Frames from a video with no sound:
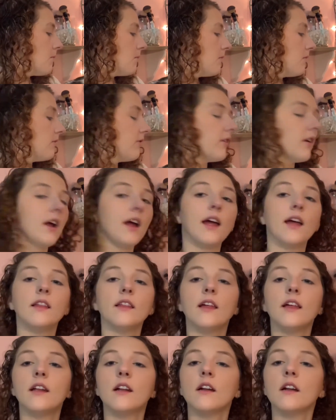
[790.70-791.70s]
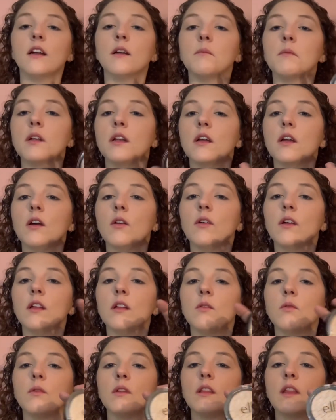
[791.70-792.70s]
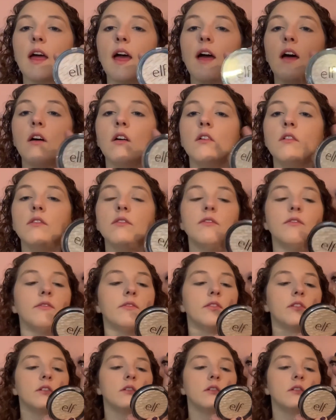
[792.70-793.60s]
For highlighter, I'm gonna go in with E.L.F.